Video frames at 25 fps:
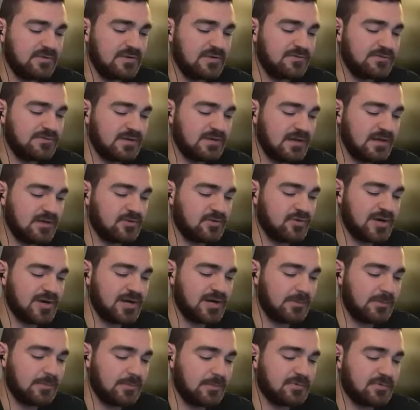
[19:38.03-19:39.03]
who gives an
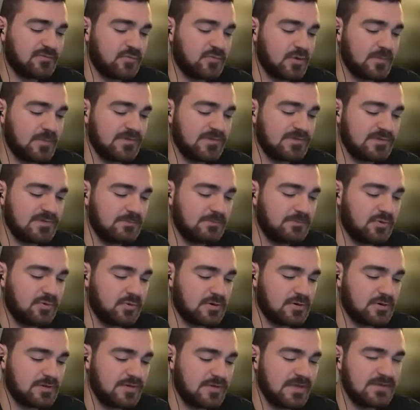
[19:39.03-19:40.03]
incredible performance in
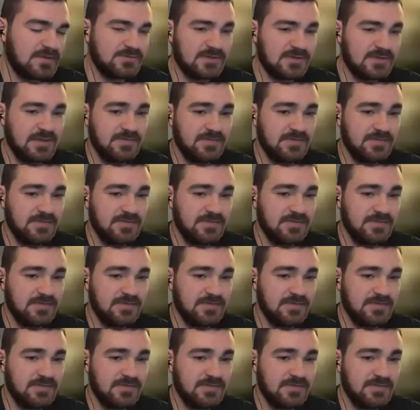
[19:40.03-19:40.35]
Poor Things.